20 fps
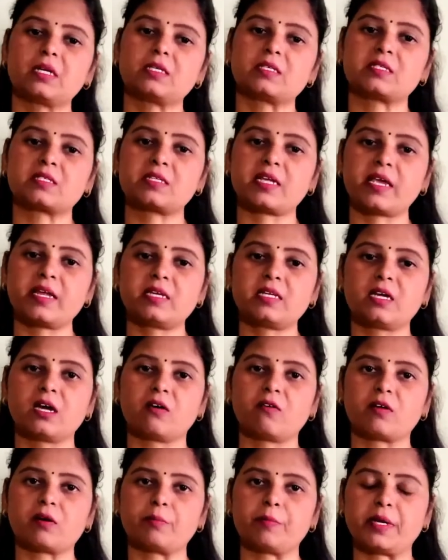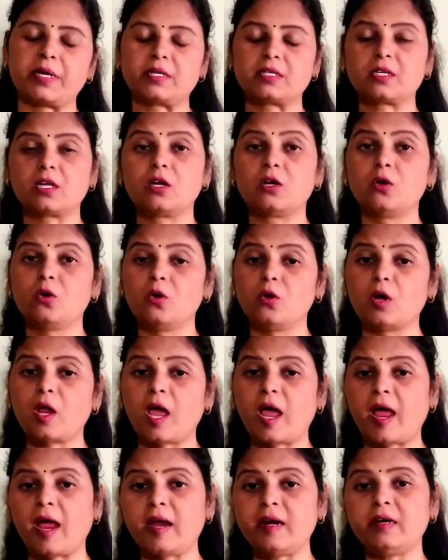state government
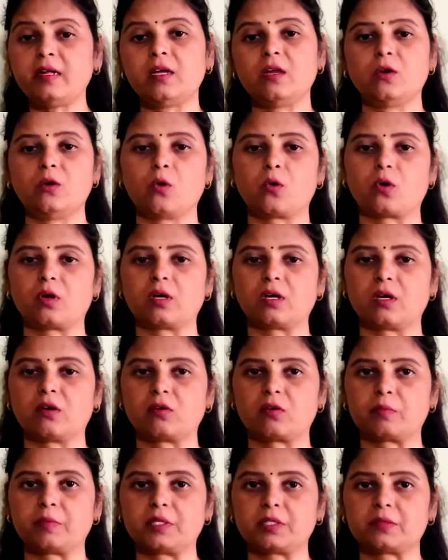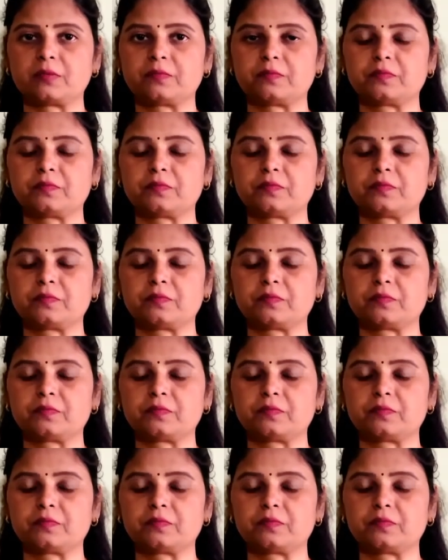and local government.